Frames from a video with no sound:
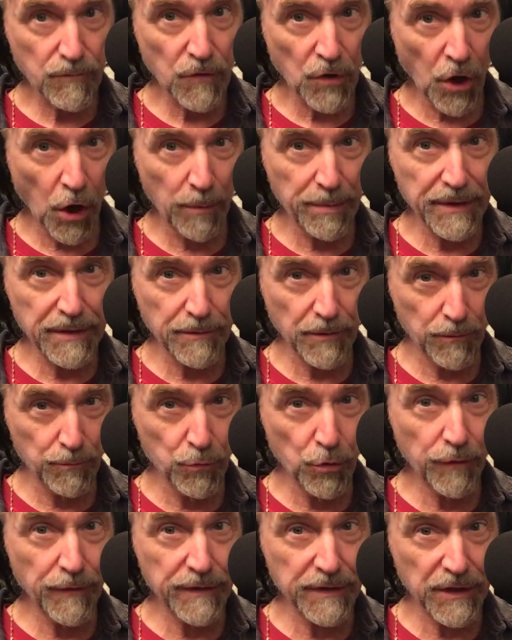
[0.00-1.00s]
I'll be
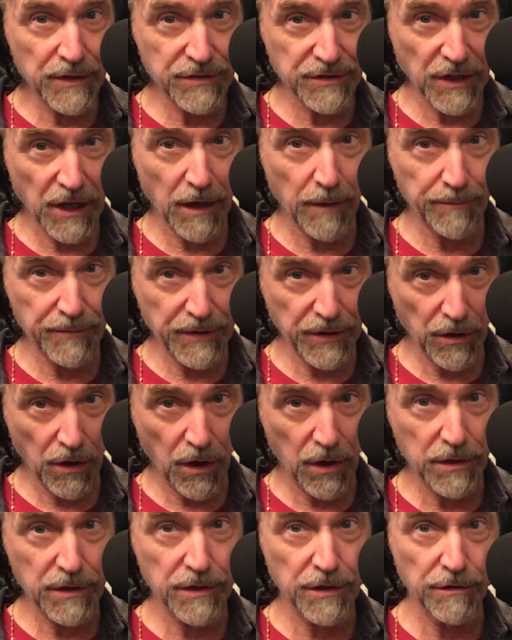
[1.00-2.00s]
moving this up the
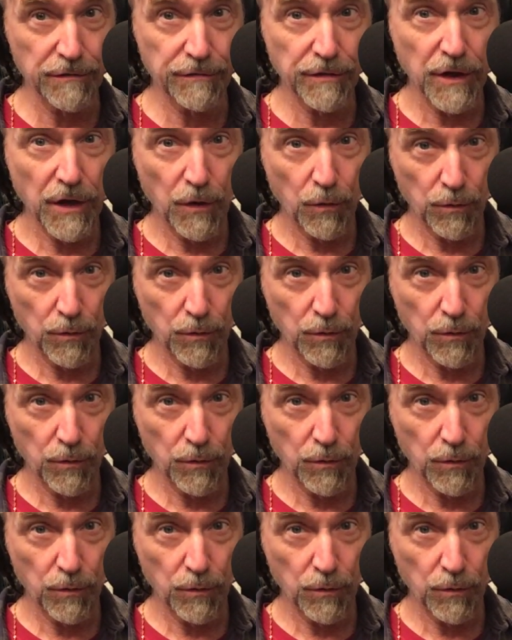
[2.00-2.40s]
octave